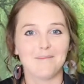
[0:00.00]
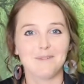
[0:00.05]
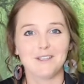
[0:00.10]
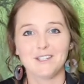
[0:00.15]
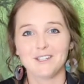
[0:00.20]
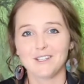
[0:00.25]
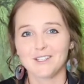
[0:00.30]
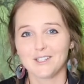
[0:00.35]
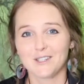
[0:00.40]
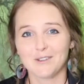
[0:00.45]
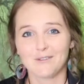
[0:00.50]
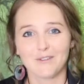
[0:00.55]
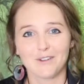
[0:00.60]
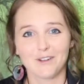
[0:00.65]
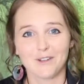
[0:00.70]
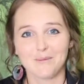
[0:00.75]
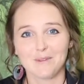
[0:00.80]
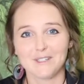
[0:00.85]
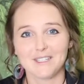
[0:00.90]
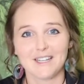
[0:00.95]
Because the
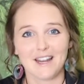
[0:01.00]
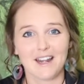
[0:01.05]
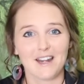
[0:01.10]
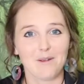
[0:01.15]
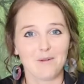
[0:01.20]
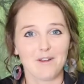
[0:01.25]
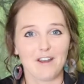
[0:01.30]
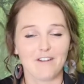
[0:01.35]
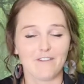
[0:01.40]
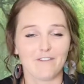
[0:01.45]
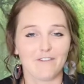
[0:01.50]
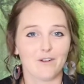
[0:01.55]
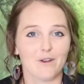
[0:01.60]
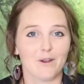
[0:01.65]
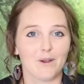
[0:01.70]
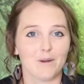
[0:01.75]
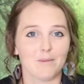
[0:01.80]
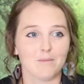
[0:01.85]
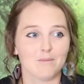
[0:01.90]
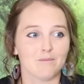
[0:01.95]
room is anywhere
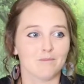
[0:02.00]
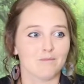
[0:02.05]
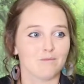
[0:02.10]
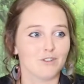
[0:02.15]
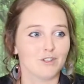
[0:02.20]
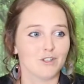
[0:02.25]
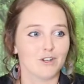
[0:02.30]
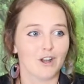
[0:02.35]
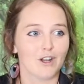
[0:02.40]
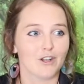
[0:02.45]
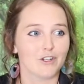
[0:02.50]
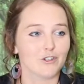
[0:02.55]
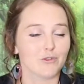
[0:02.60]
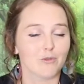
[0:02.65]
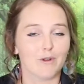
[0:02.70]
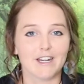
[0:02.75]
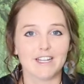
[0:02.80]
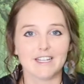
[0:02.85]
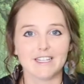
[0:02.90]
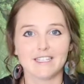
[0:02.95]
from
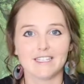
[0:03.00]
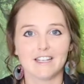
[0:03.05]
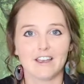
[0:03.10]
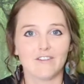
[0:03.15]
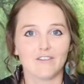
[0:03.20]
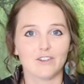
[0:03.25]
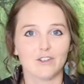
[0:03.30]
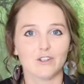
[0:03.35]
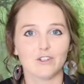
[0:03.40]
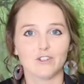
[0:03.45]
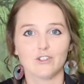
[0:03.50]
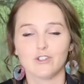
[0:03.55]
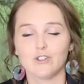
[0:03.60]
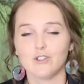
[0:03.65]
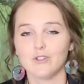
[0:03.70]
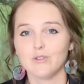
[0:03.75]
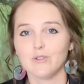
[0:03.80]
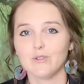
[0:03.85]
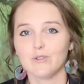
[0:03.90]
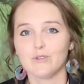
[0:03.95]
27
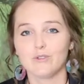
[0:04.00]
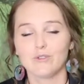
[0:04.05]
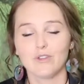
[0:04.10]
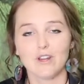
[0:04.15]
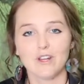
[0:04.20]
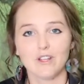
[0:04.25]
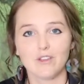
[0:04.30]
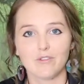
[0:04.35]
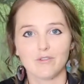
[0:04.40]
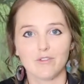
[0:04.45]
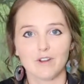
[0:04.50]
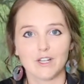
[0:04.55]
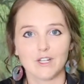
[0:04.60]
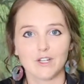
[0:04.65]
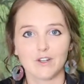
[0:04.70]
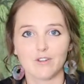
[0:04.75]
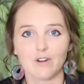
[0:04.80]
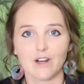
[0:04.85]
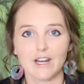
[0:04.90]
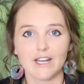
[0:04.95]
to 33
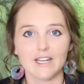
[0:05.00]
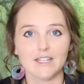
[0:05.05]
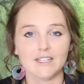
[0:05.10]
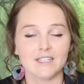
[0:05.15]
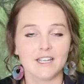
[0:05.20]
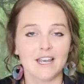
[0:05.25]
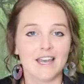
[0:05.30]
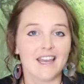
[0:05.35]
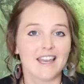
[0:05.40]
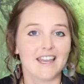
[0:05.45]
degrees,